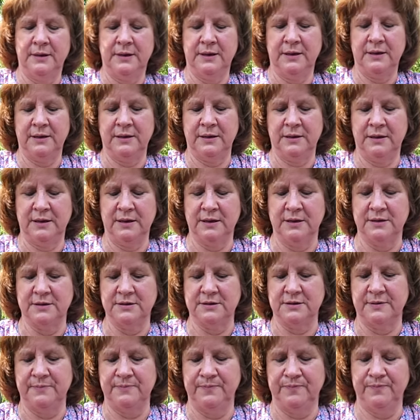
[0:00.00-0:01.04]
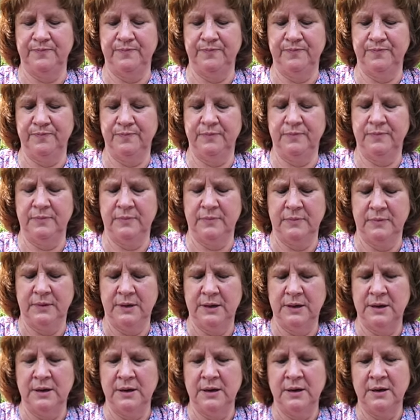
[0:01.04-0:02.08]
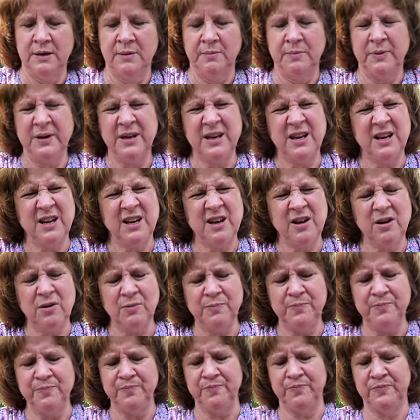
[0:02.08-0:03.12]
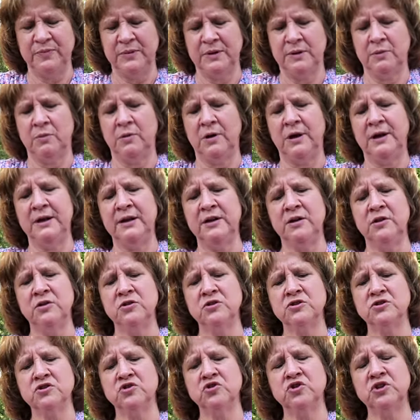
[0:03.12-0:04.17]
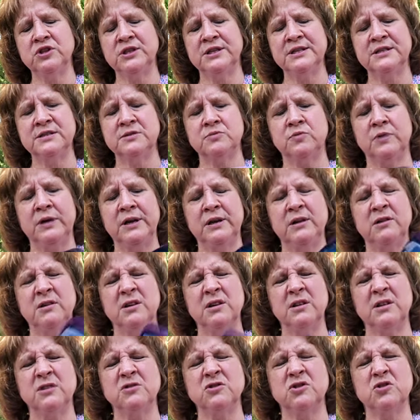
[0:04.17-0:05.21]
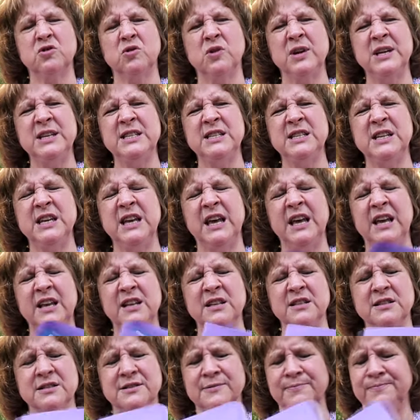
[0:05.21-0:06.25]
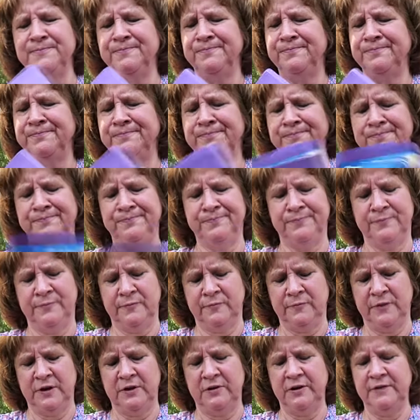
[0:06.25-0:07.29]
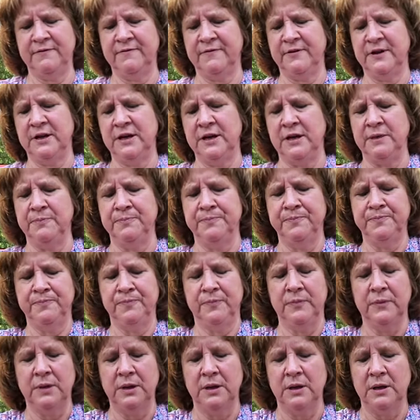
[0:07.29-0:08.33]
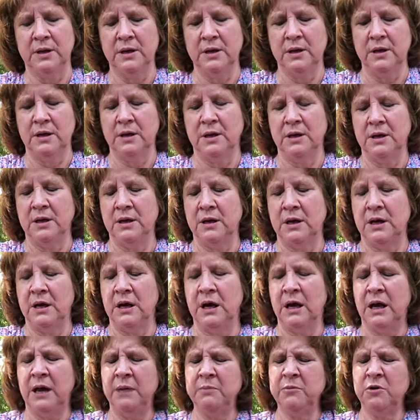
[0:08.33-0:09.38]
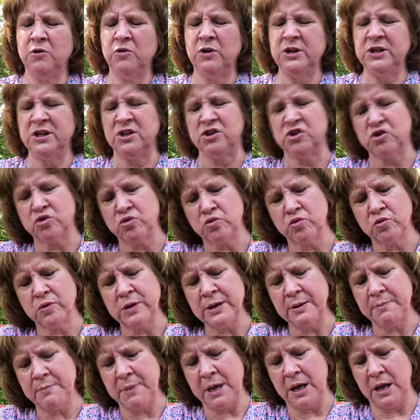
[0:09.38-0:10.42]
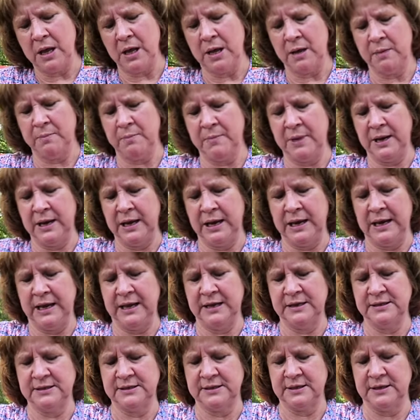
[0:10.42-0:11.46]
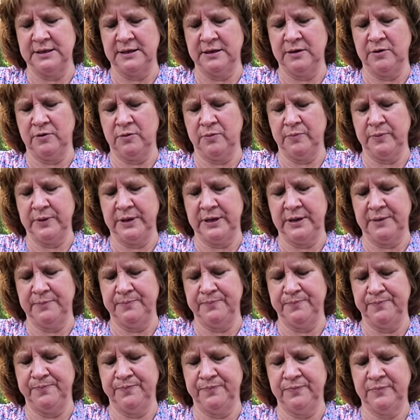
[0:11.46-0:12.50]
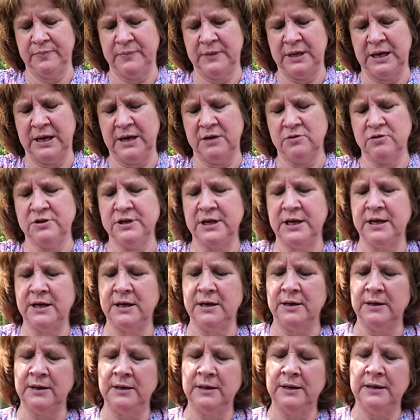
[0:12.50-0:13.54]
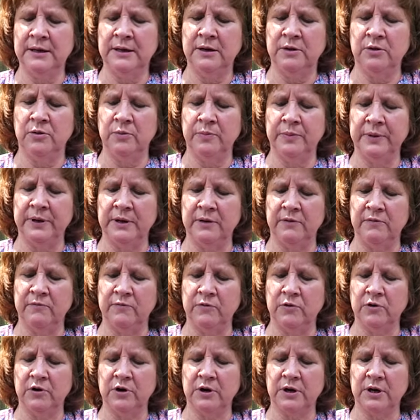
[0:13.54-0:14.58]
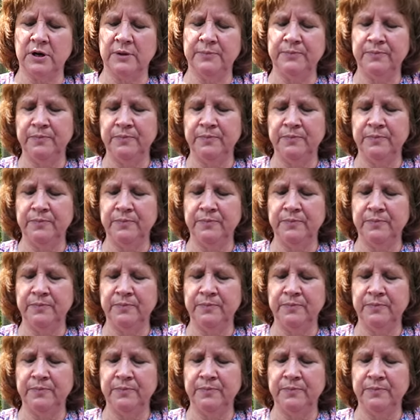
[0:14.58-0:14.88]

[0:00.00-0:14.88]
like this. But you know, while it looks good this way, look at those crazy ends. Mm, very funny. I'm going to trim my ends a little bit. And that'll take a little bit of work.